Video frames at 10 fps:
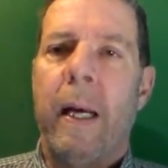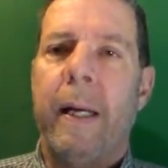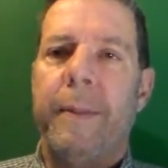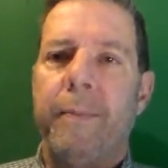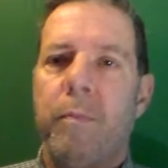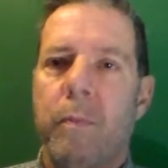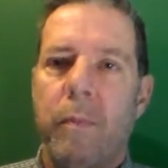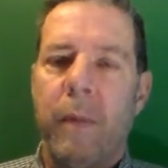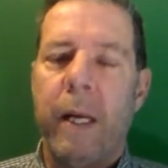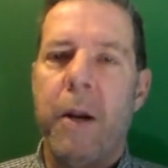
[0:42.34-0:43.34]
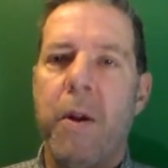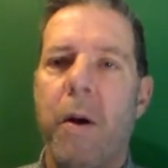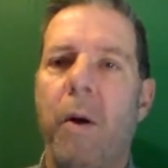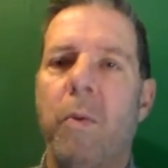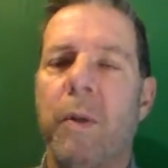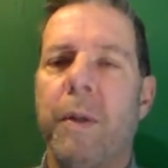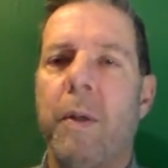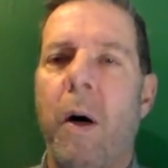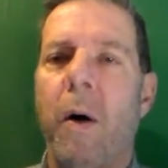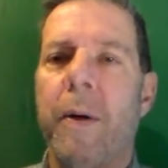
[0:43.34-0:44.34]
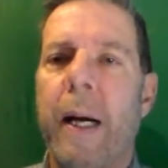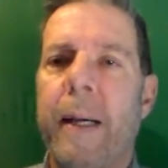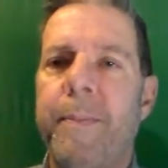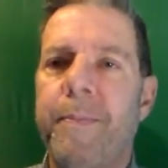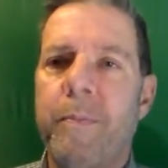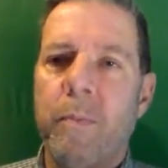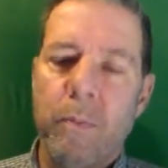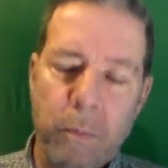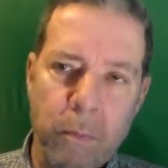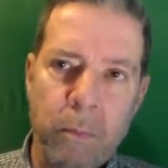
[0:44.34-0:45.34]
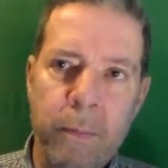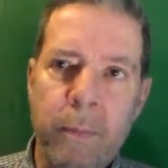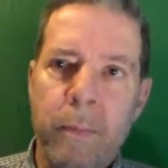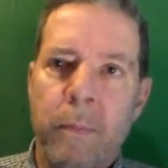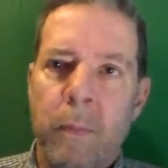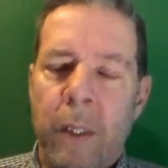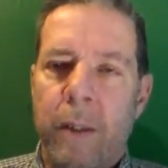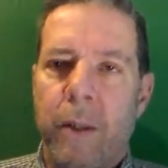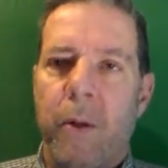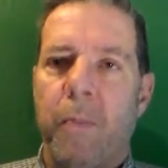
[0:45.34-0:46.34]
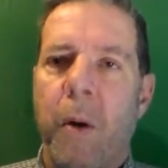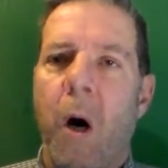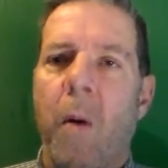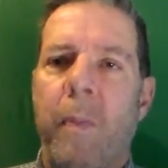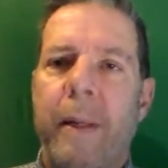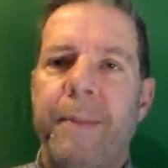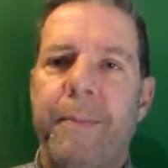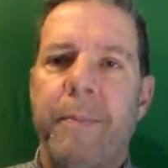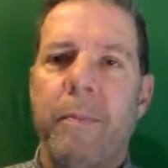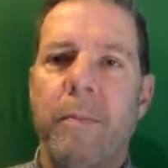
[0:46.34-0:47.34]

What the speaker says: and then Joan was called up to the pulpit